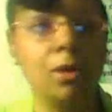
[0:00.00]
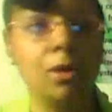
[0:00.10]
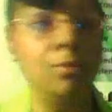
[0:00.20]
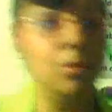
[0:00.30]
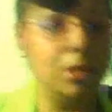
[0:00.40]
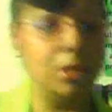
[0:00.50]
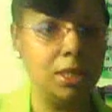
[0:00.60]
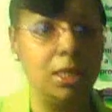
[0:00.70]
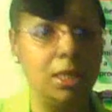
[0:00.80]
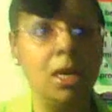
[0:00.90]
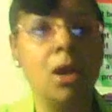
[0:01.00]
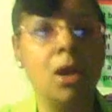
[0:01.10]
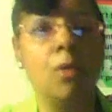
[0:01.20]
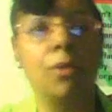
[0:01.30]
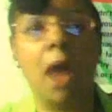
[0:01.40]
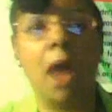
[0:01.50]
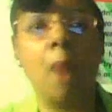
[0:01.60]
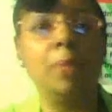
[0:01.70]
community without